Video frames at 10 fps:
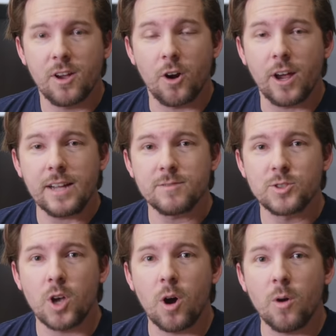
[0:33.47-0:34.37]
All right,
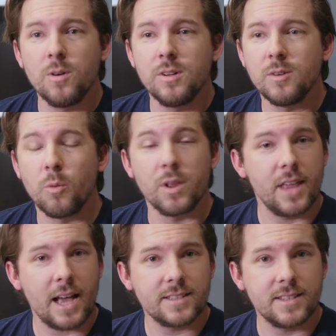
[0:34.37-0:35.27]
so with
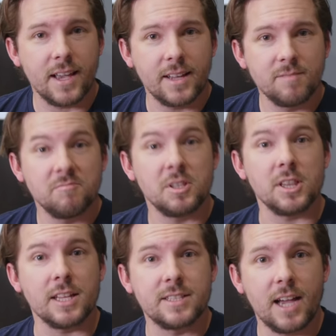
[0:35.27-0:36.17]
that said,
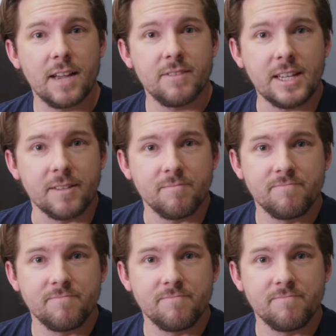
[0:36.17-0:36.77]
let's dive in.